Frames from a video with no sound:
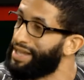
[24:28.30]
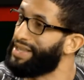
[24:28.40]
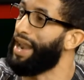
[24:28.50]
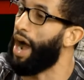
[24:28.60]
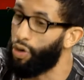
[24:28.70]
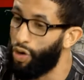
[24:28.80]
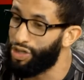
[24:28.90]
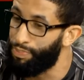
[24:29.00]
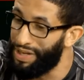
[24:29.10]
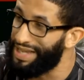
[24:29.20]
that are
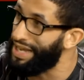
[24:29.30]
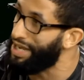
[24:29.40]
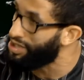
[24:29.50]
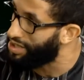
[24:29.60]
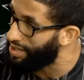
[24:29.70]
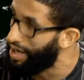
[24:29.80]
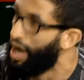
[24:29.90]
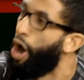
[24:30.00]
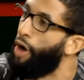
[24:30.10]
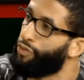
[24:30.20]
going to be the engine
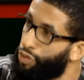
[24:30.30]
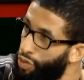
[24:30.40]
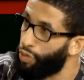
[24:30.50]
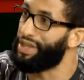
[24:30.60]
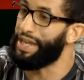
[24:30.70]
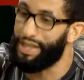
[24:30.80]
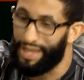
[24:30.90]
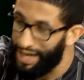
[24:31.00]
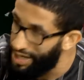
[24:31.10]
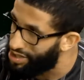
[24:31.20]
mm-hmm. of growth, the,
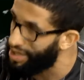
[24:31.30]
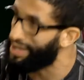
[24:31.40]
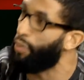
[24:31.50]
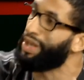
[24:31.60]
the engine that will